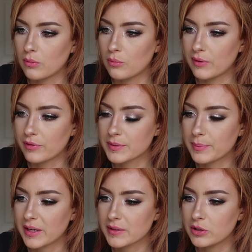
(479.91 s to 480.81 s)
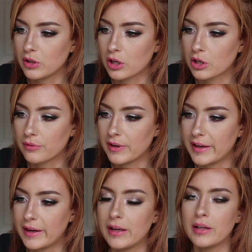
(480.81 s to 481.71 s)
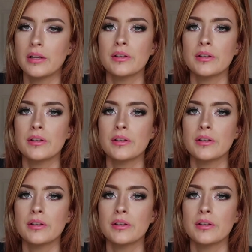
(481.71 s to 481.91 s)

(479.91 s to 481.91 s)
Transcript: with respect to your career?